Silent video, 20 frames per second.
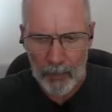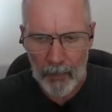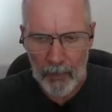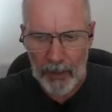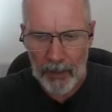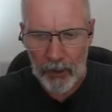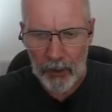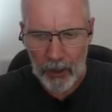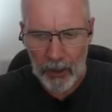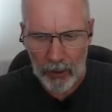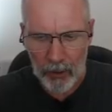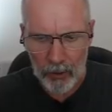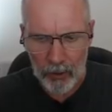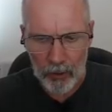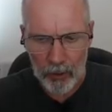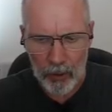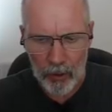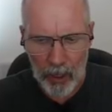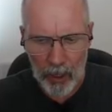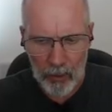
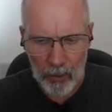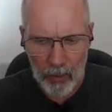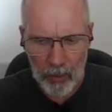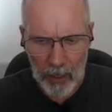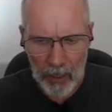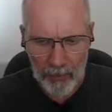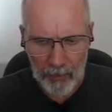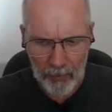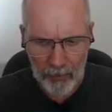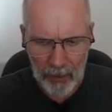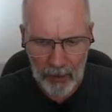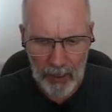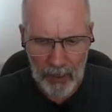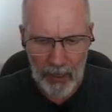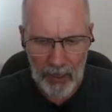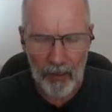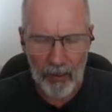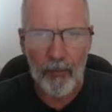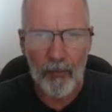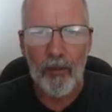Mexicans don't have to
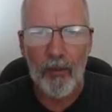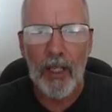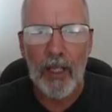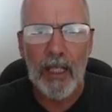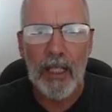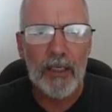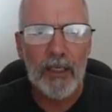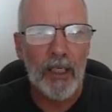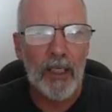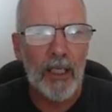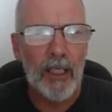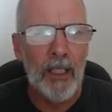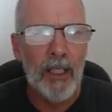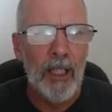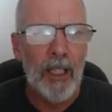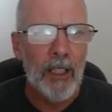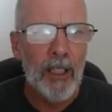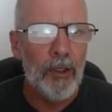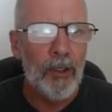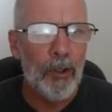get a visa
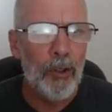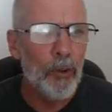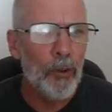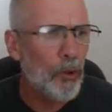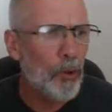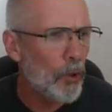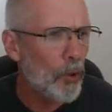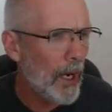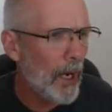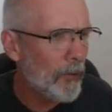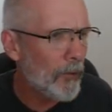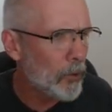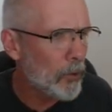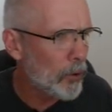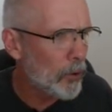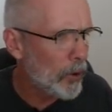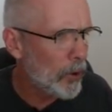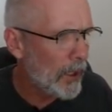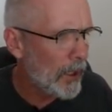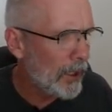to
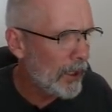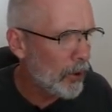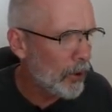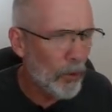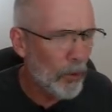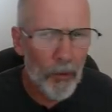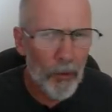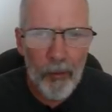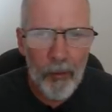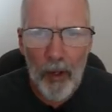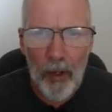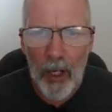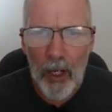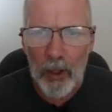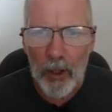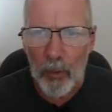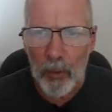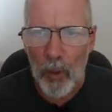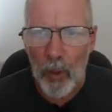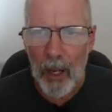travel to the EU. The
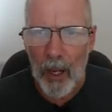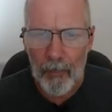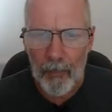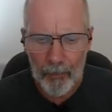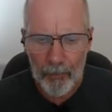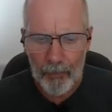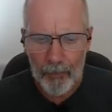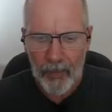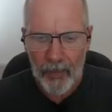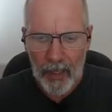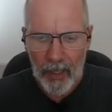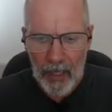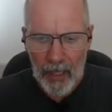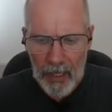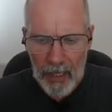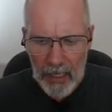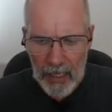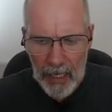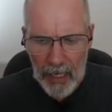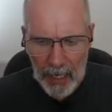first one,
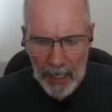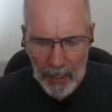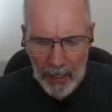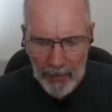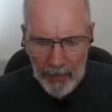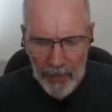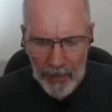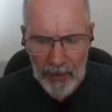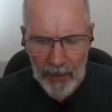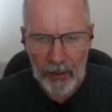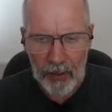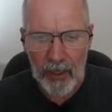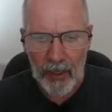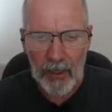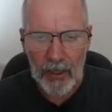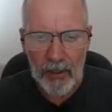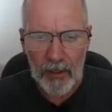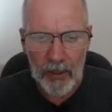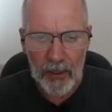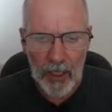yeah, this
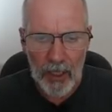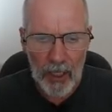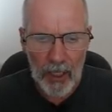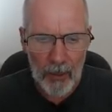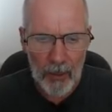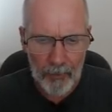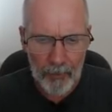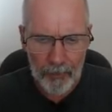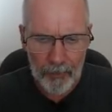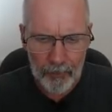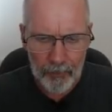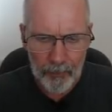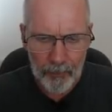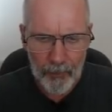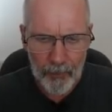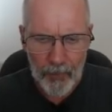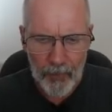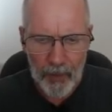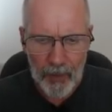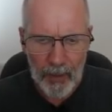is the
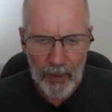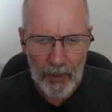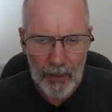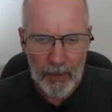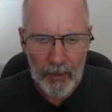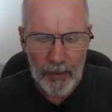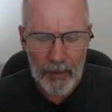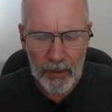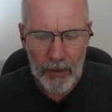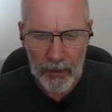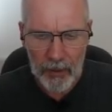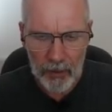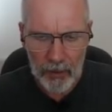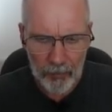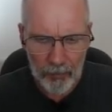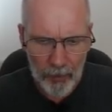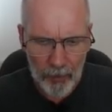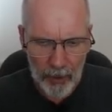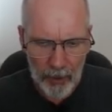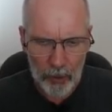
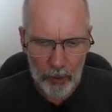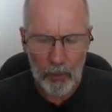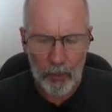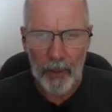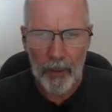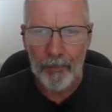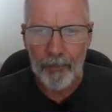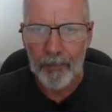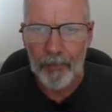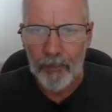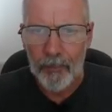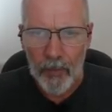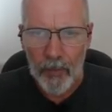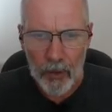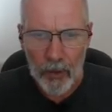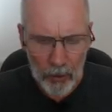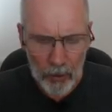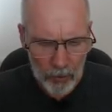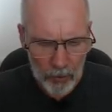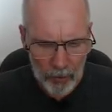first one.
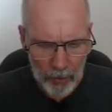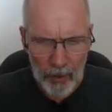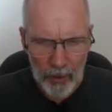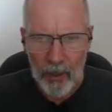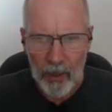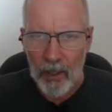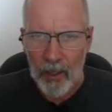Good.